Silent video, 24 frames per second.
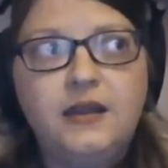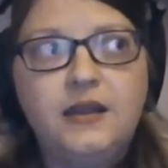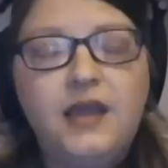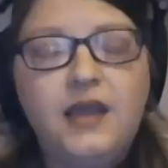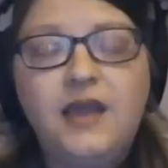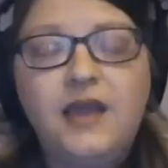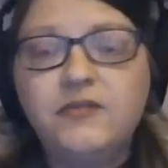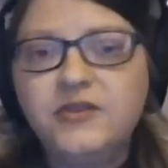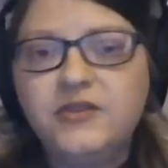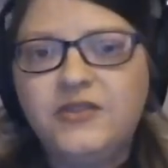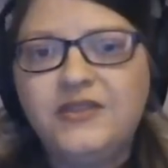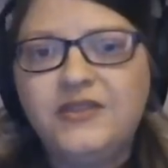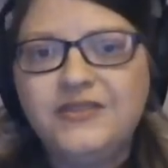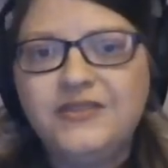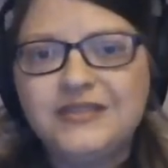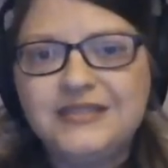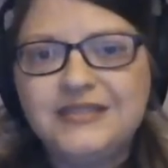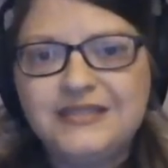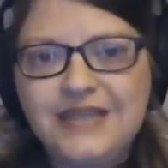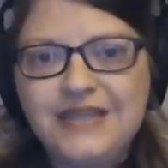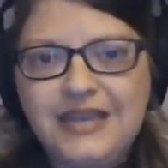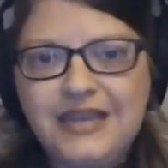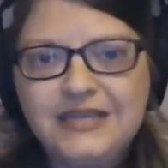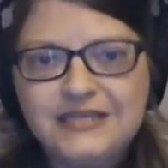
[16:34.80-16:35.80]
everything the
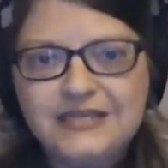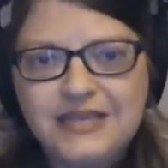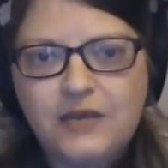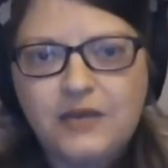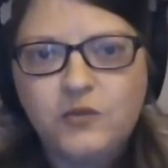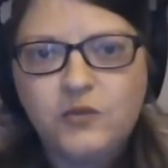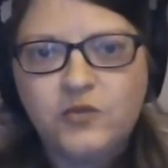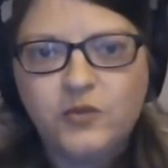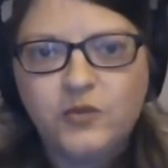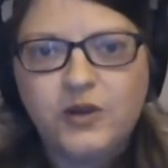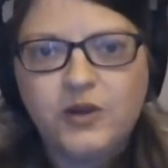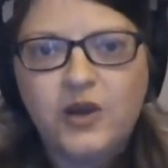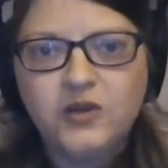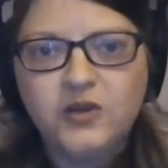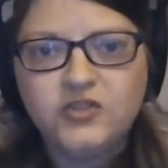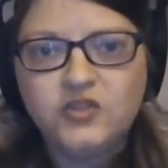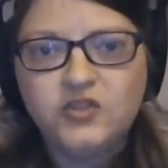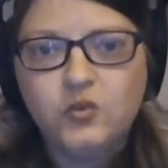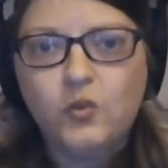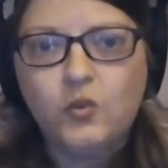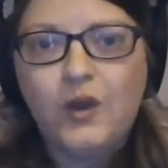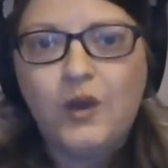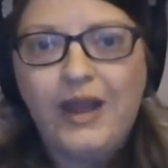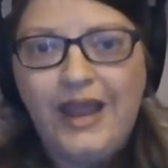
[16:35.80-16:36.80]
state said with regards
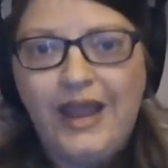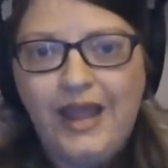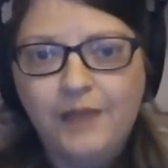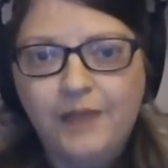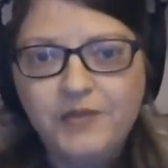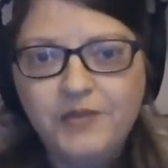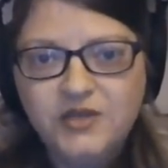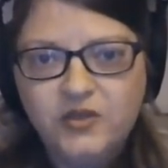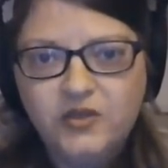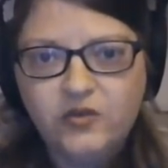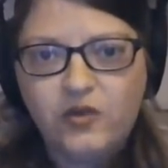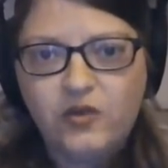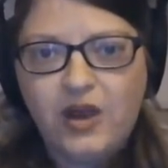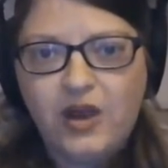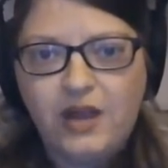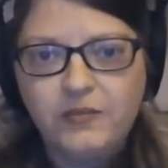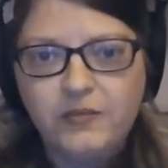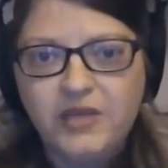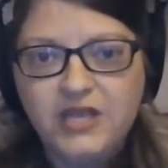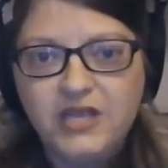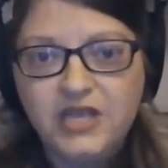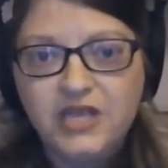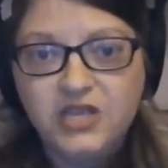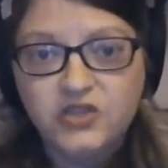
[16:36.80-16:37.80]
to what happened to the crime
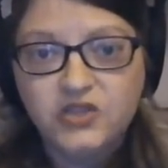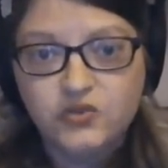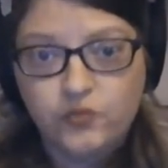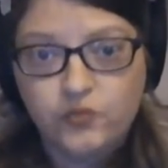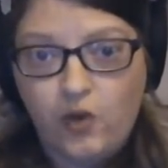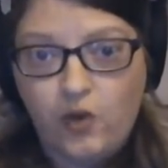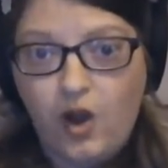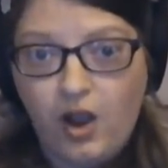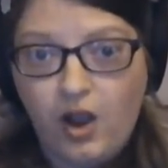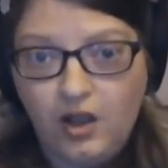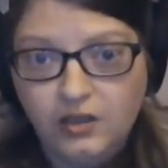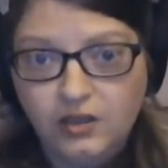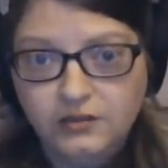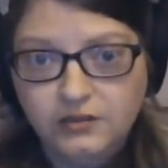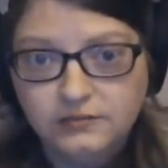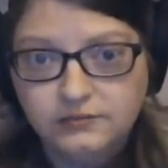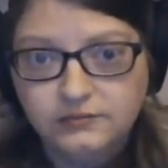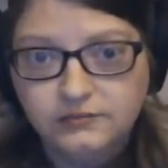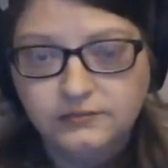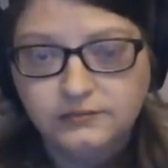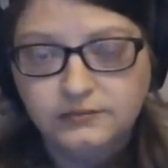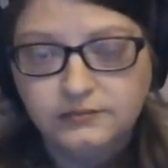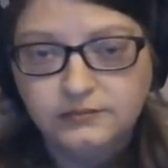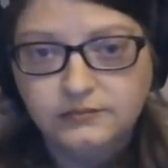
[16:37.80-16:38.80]
is wrong.
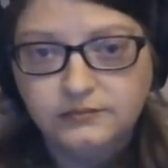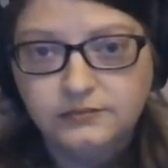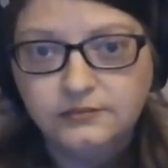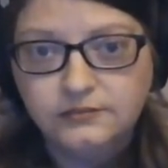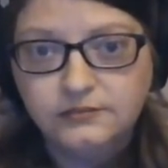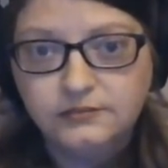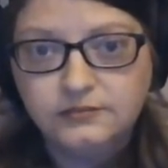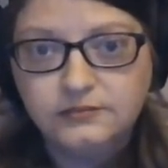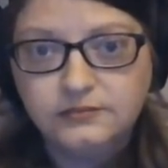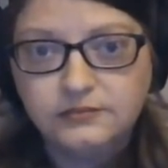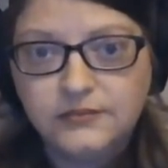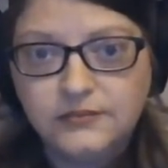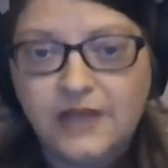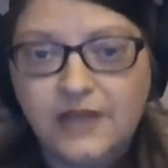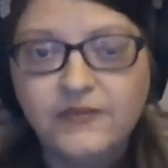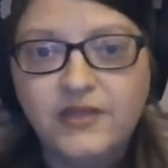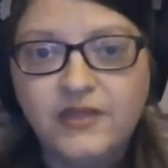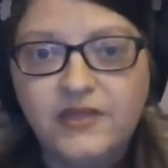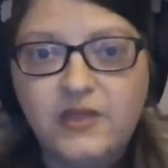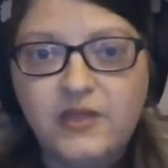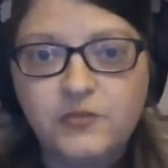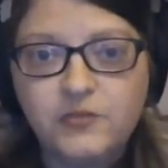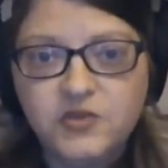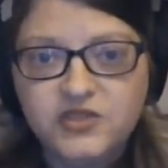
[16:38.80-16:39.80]

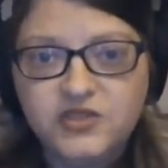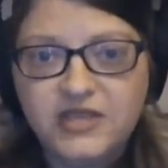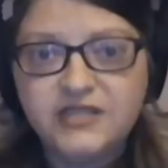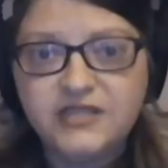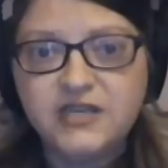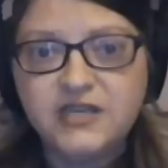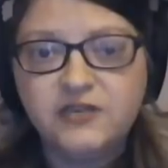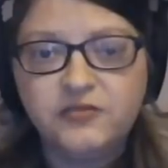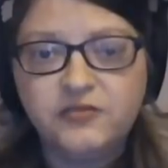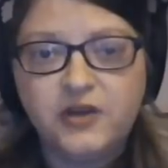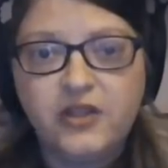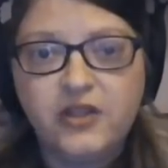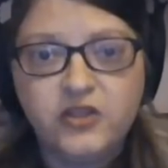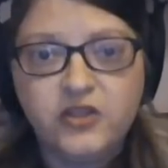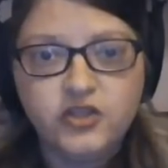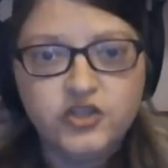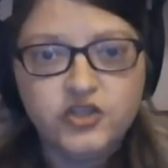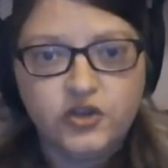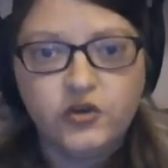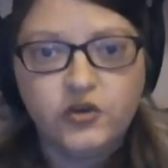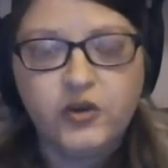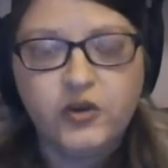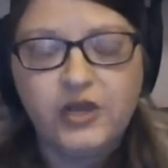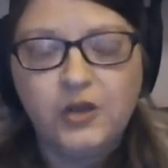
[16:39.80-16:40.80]
Everything they presented in front of the
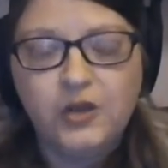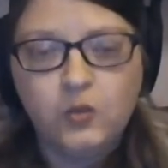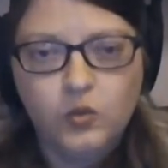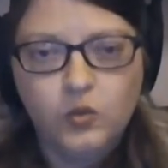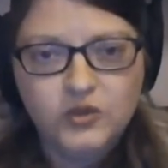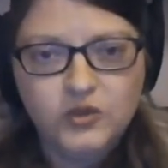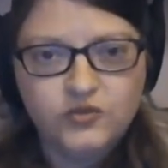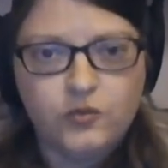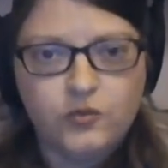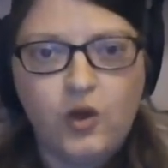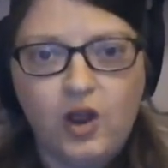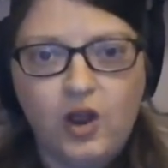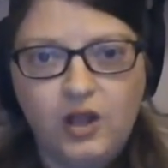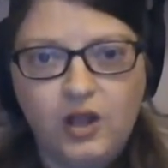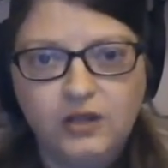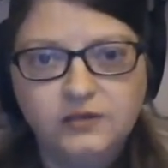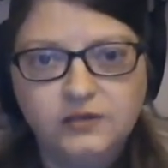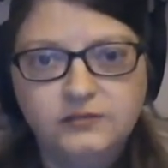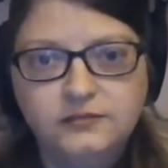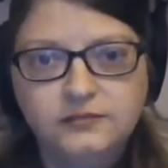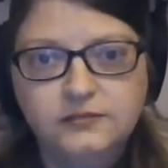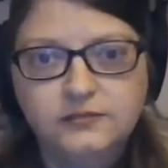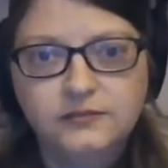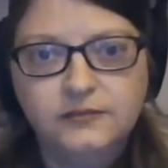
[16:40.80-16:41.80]
jury was wrong.
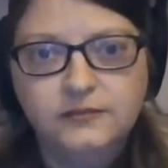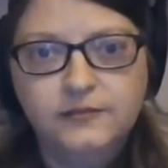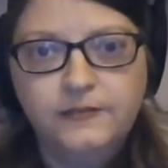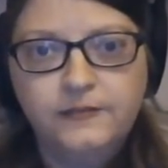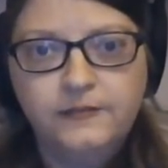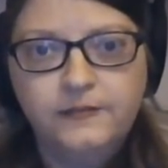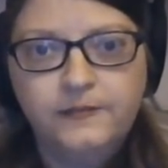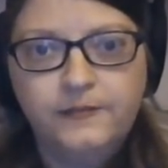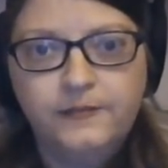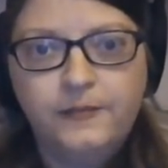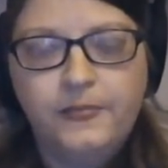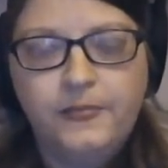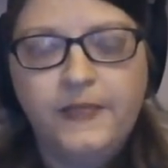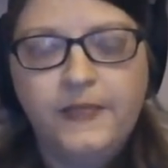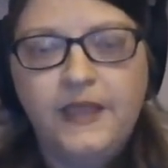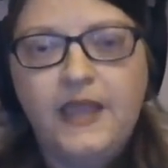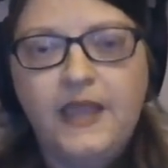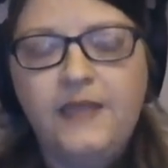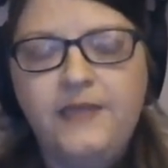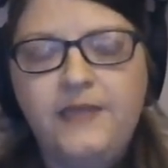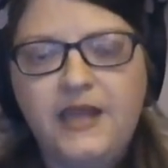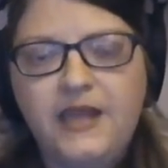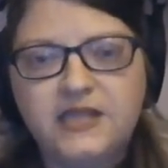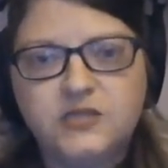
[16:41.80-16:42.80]

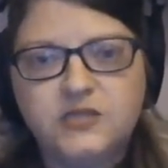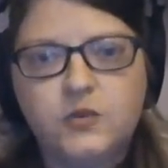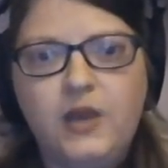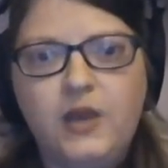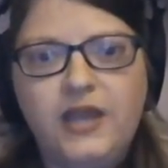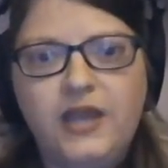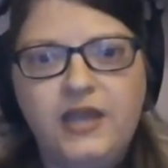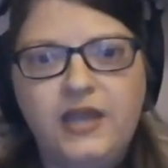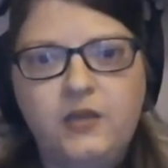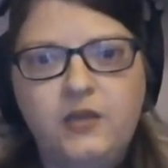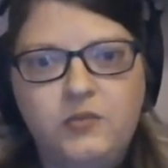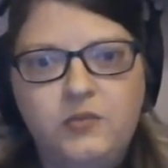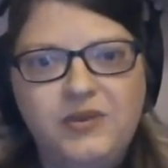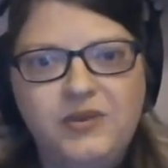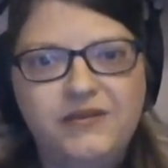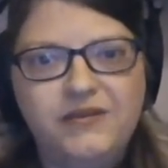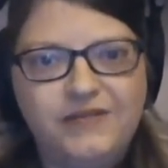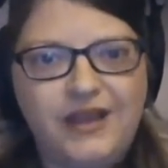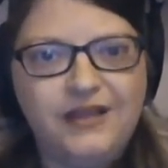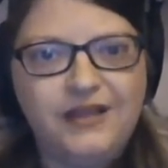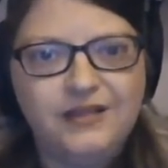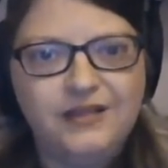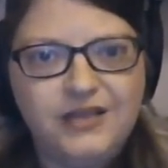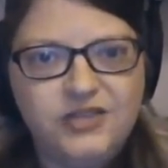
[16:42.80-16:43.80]
And that's why it would be a
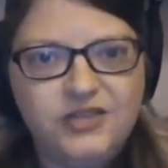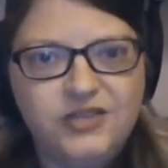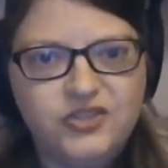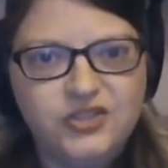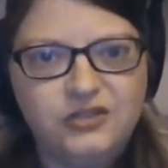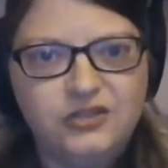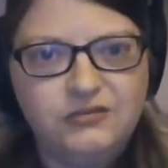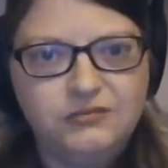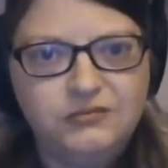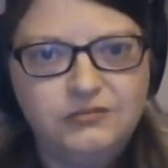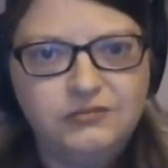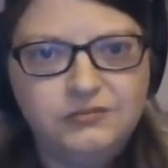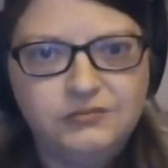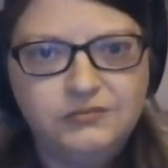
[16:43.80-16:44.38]
violation.